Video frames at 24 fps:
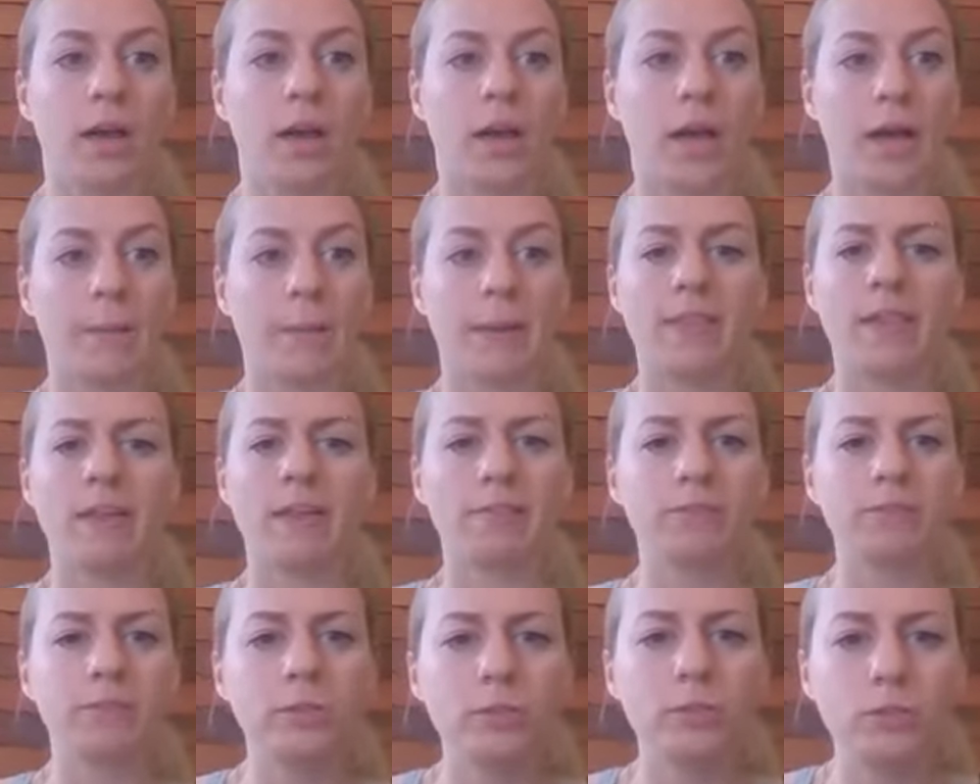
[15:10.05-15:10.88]
and
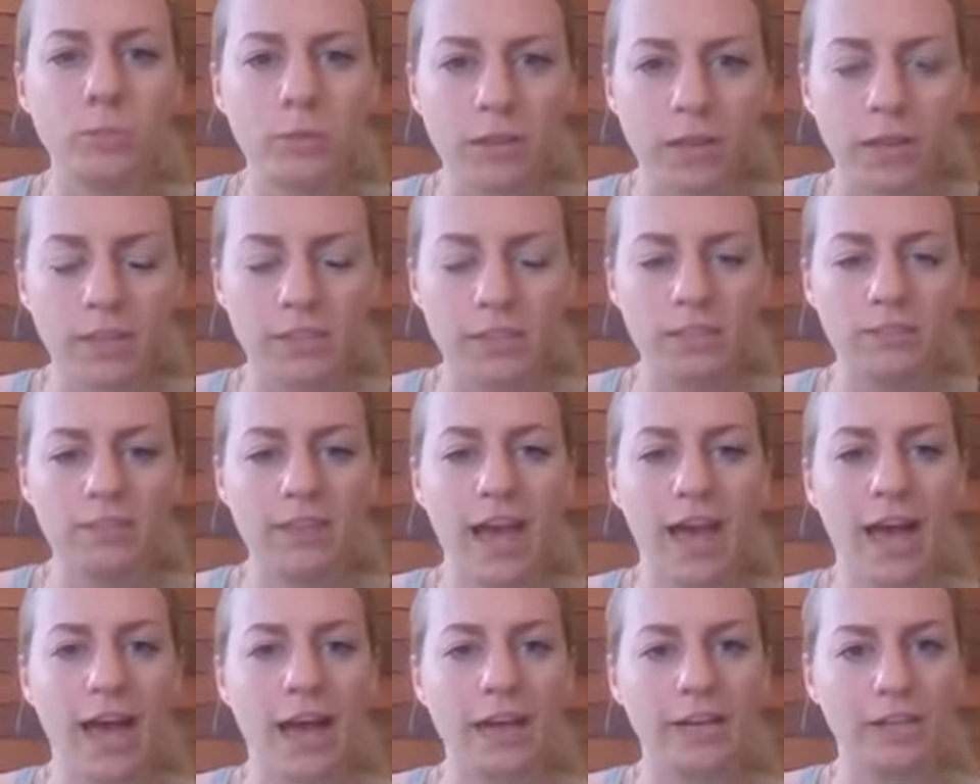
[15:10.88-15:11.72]
then foods with lots of
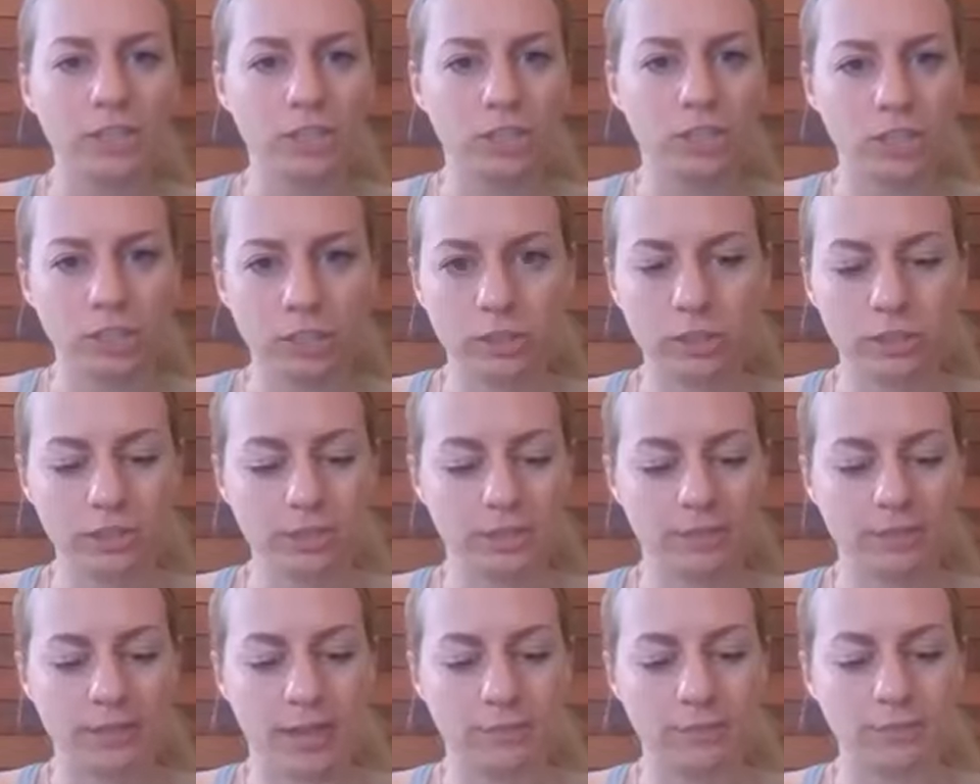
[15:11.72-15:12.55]
added
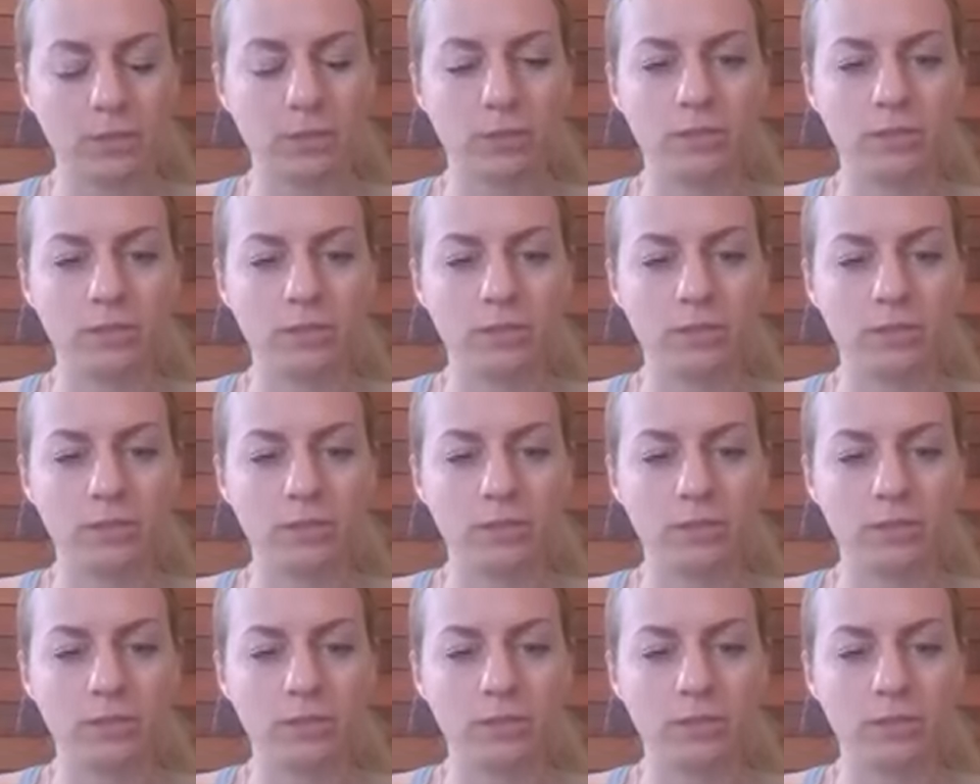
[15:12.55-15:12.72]
sugars in them.